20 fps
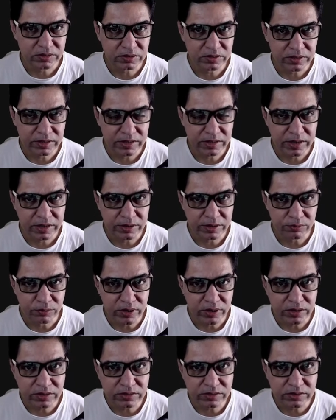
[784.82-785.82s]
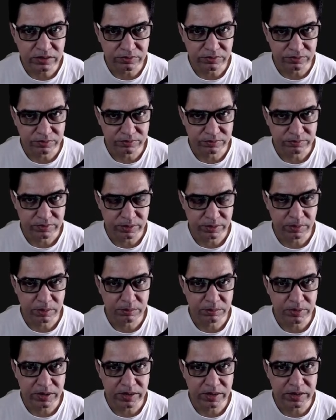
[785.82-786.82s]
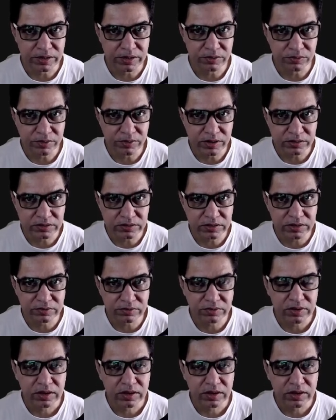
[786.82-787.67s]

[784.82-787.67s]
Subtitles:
in invasive, remember, invasive